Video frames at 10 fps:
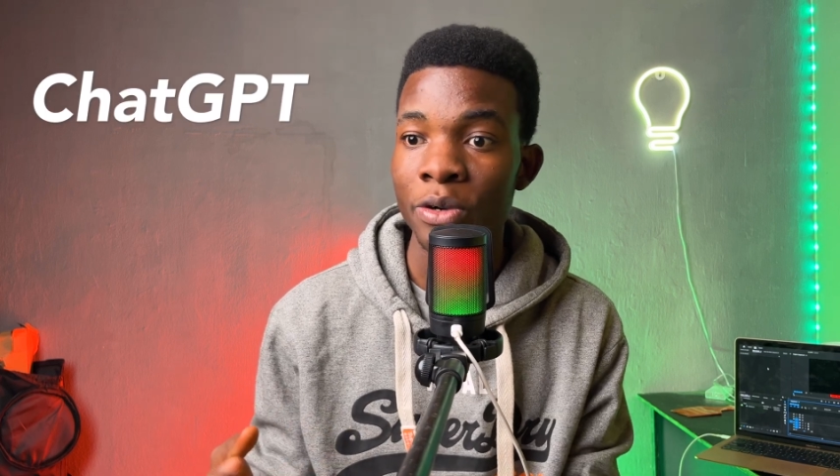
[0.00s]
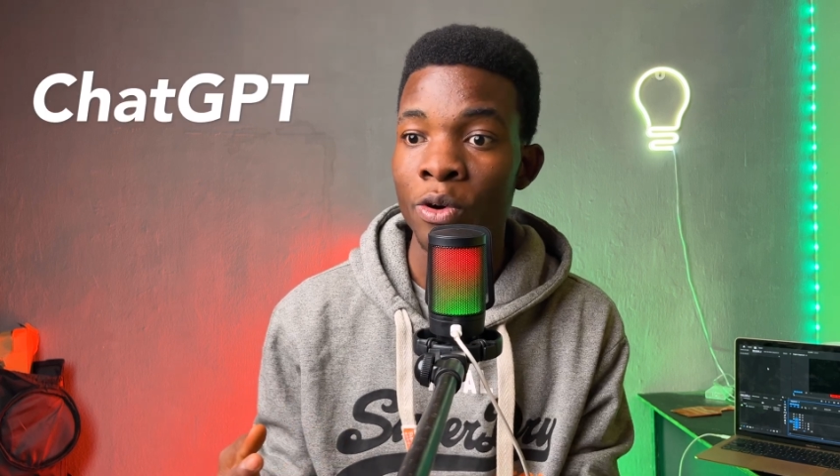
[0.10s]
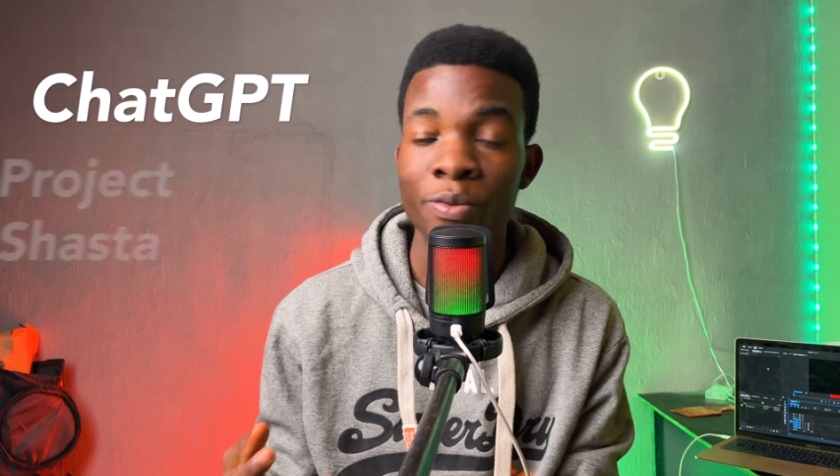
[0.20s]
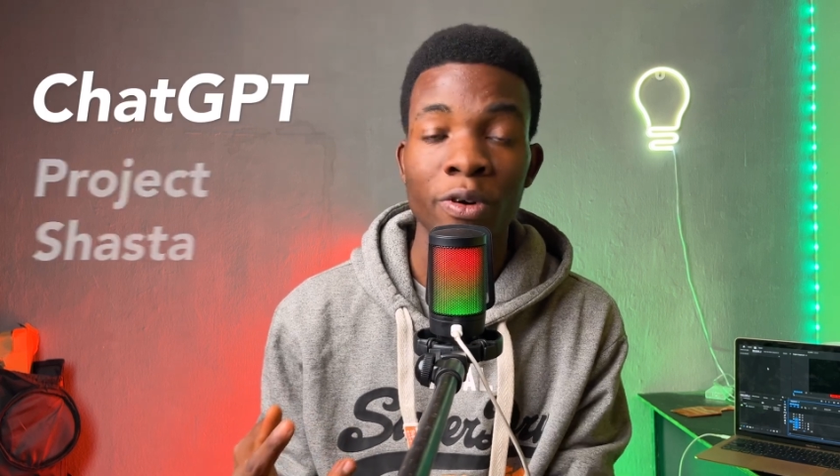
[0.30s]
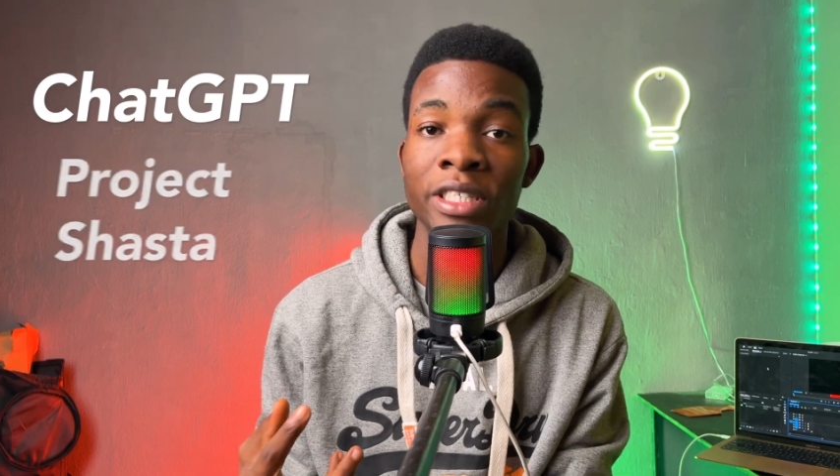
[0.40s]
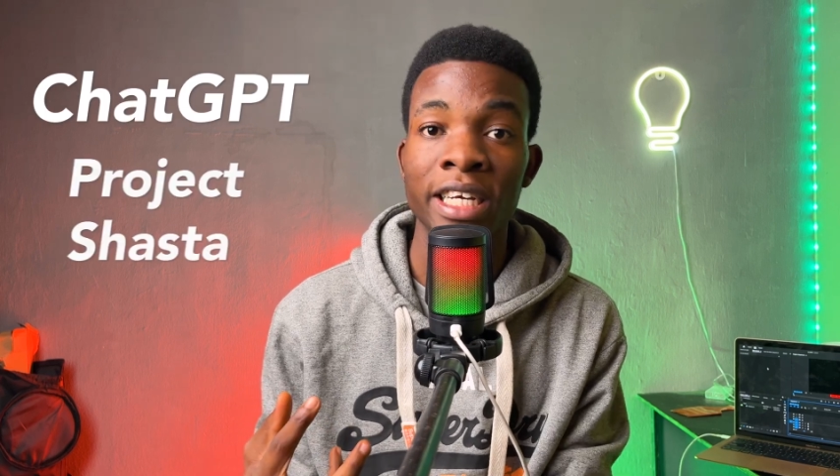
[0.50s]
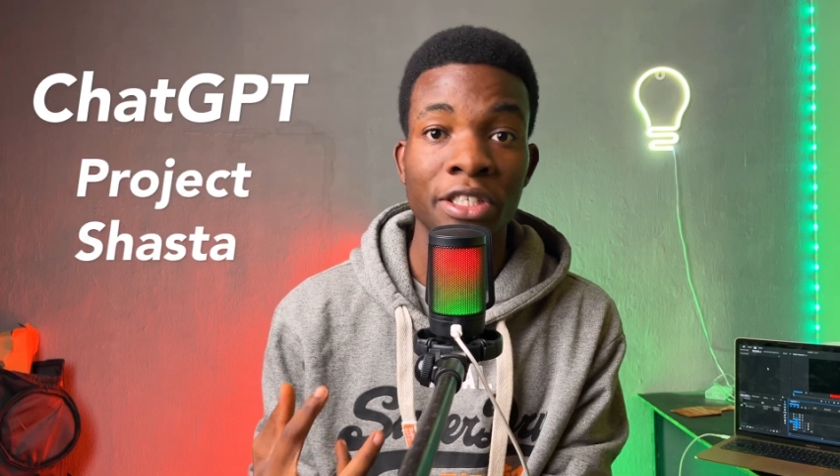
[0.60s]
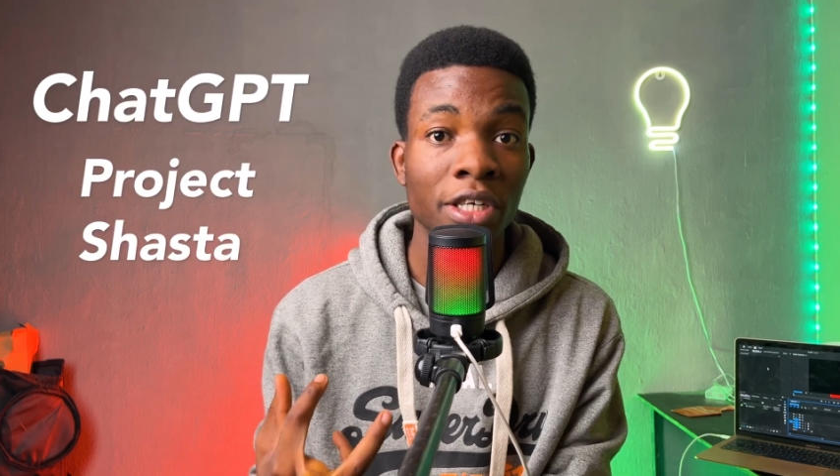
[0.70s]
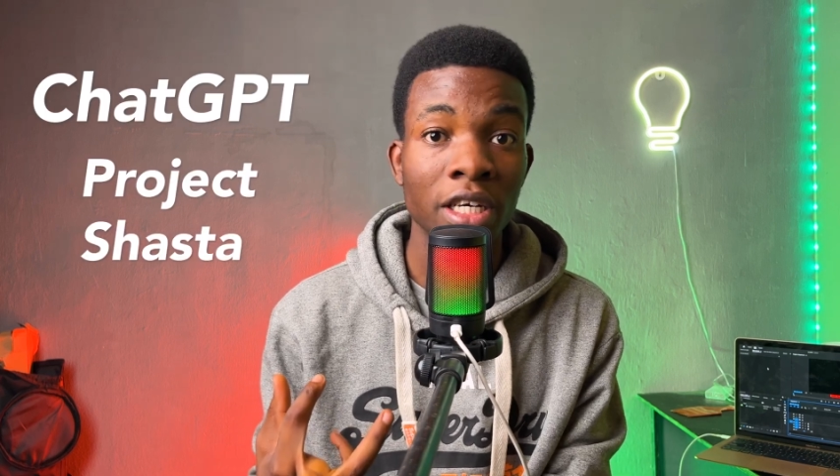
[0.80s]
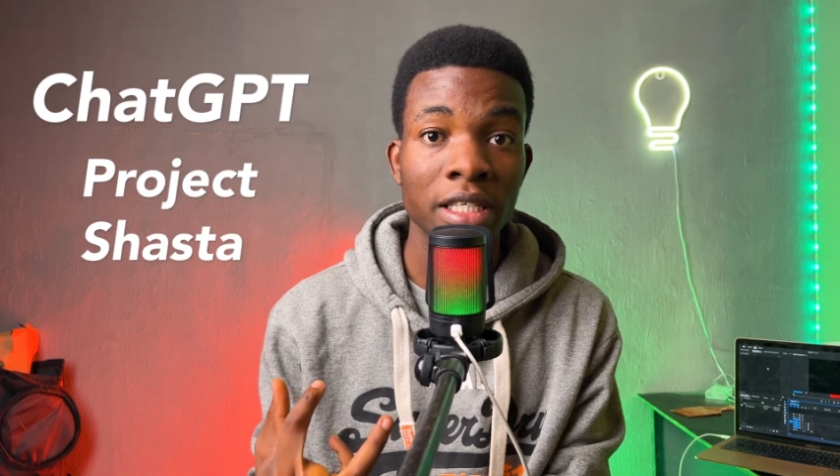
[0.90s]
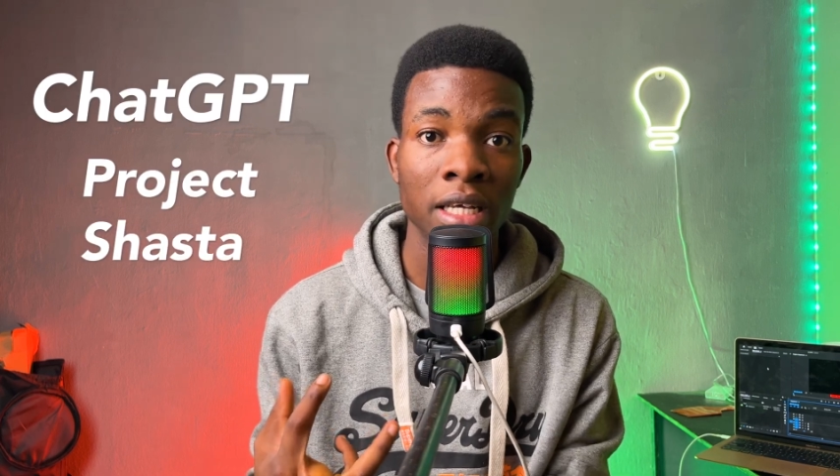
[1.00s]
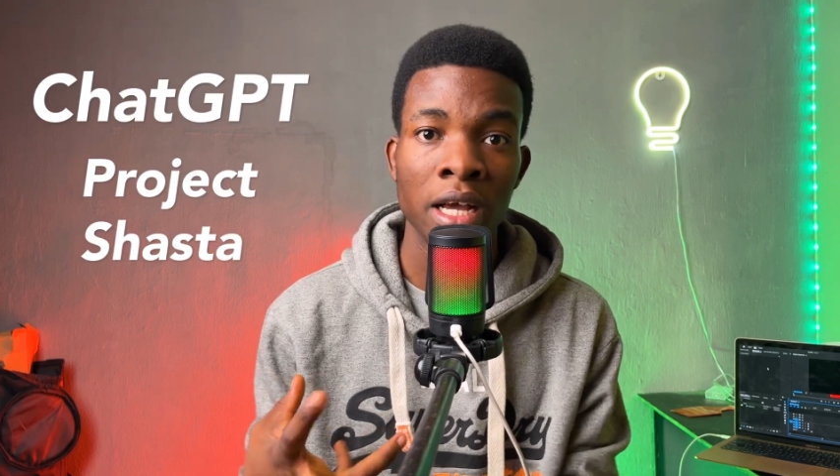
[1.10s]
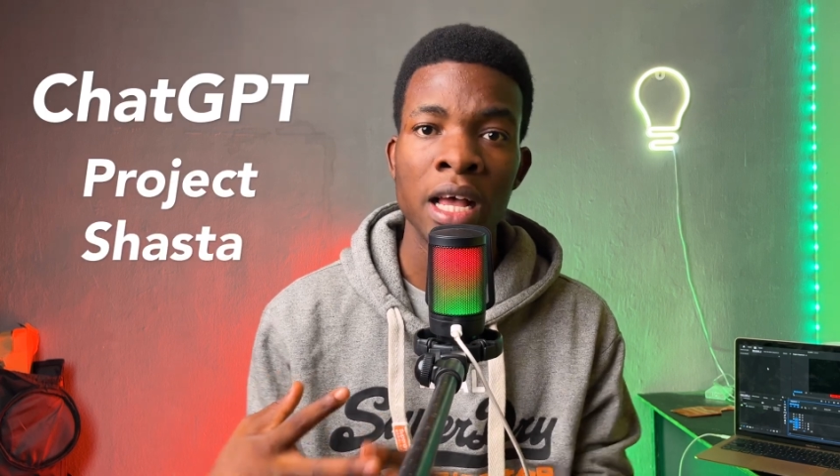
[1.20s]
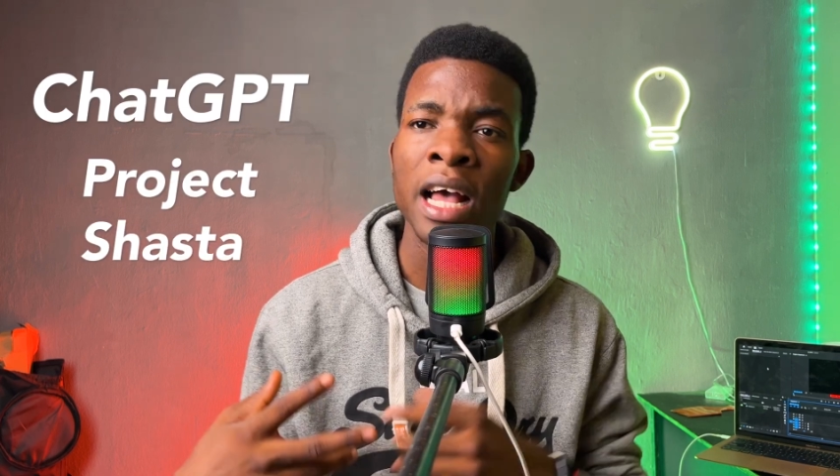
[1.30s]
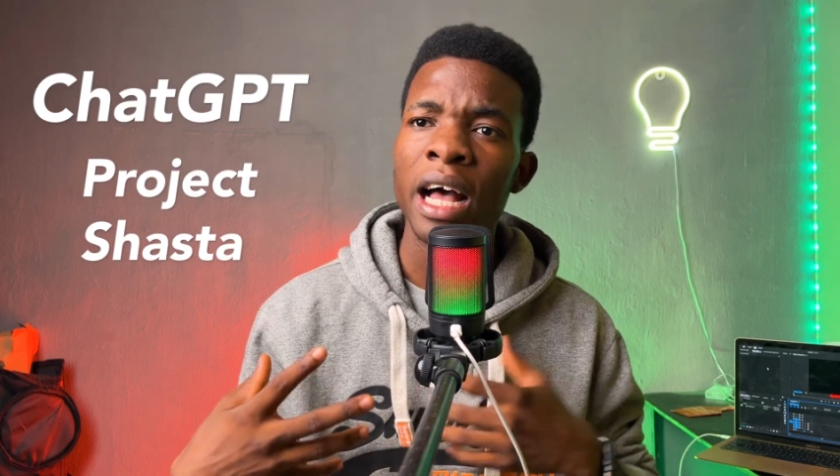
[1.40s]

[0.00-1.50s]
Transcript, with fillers: or Project Shasta,